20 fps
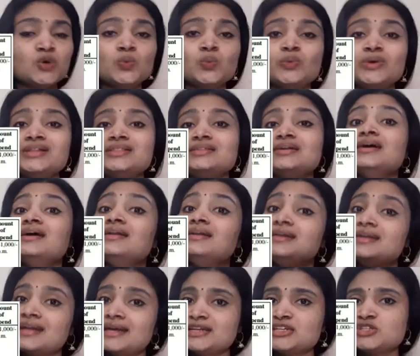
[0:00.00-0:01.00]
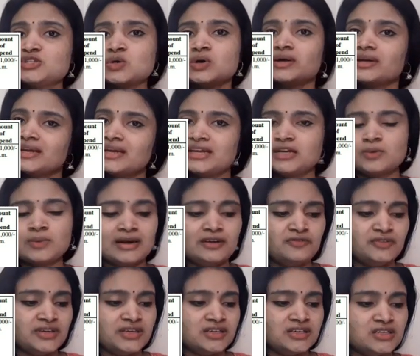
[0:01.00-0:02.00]
with NET or GATE
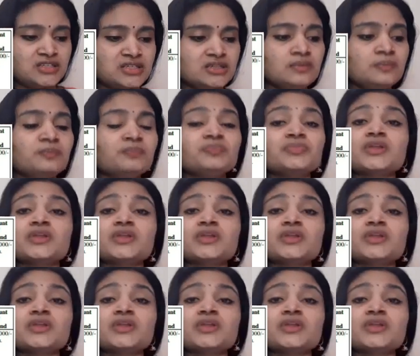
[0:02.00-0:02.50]
qualification,